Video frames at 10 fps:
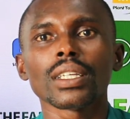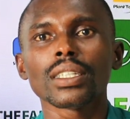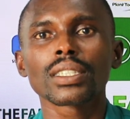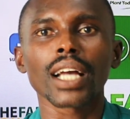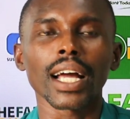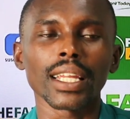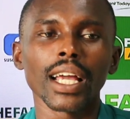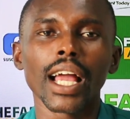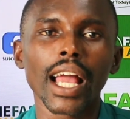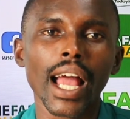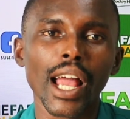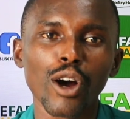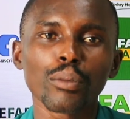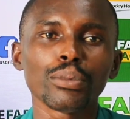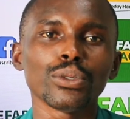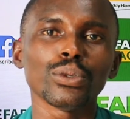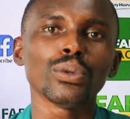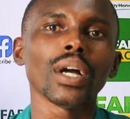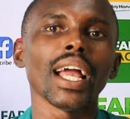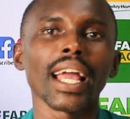This can help
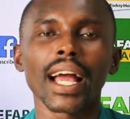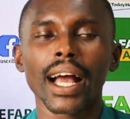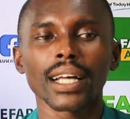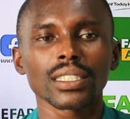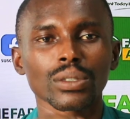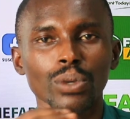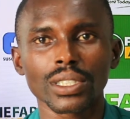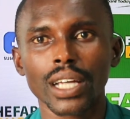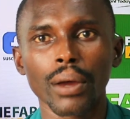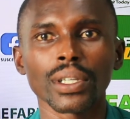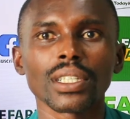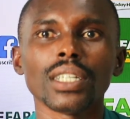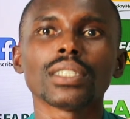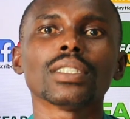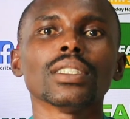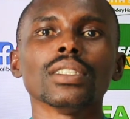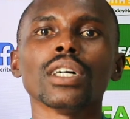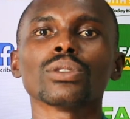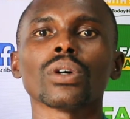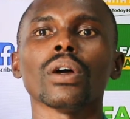you enhance water retention in
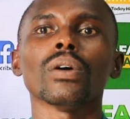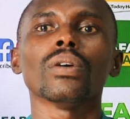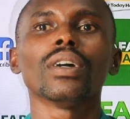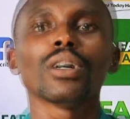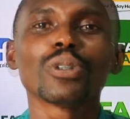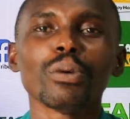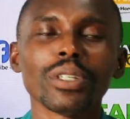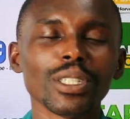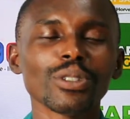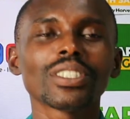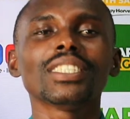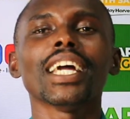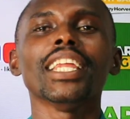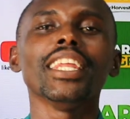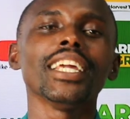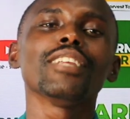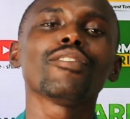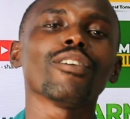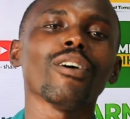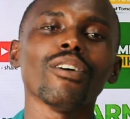the soil and also reducing the need
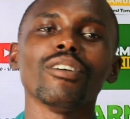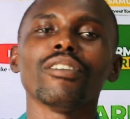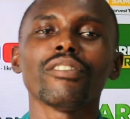for